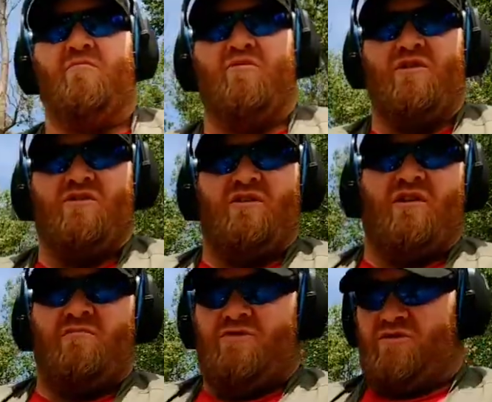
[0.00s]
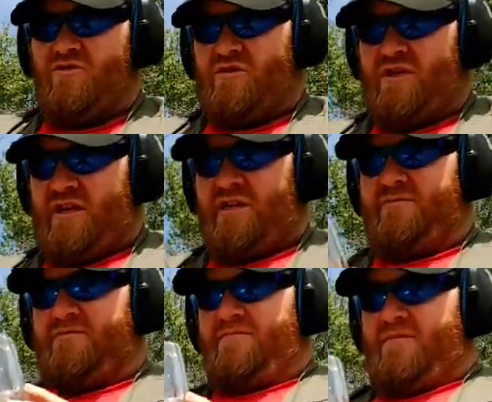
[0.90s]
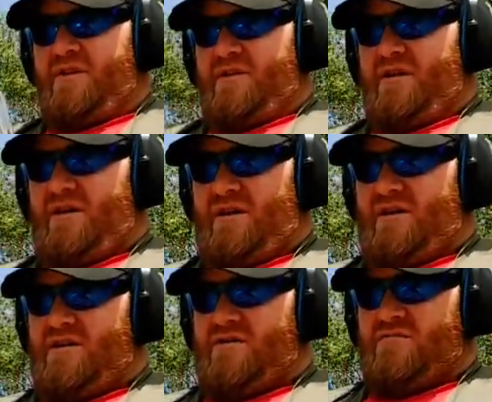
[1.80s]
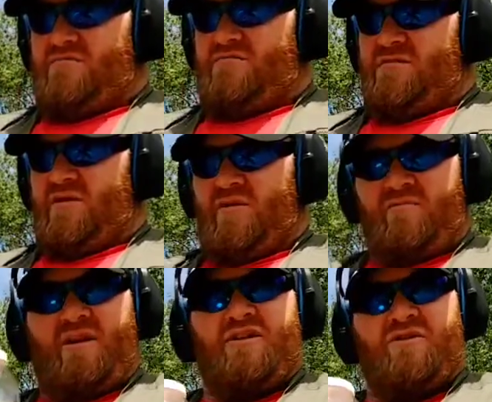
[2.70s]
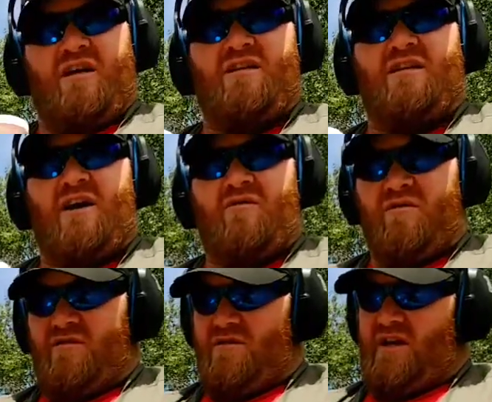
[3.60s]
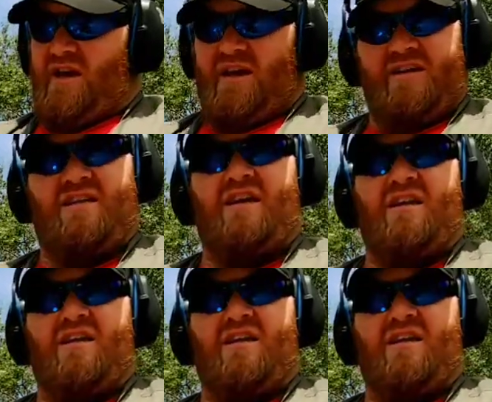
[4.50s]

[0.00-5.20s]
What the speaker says: Brothers in Arms in Sioux City. They wanted me to try this out, and I did.